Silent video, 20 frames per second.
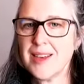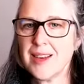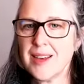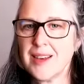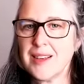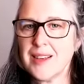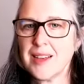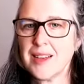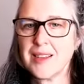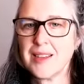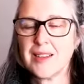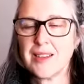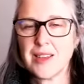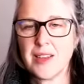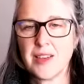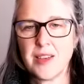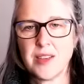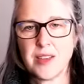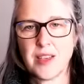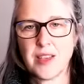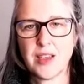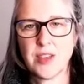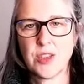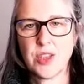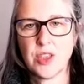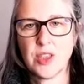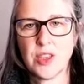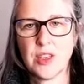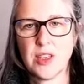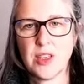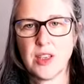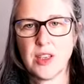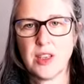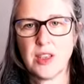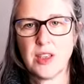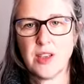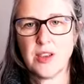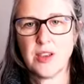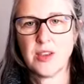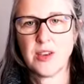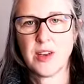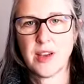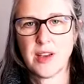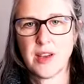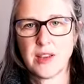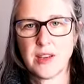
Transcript: unnecessary tension in your neck.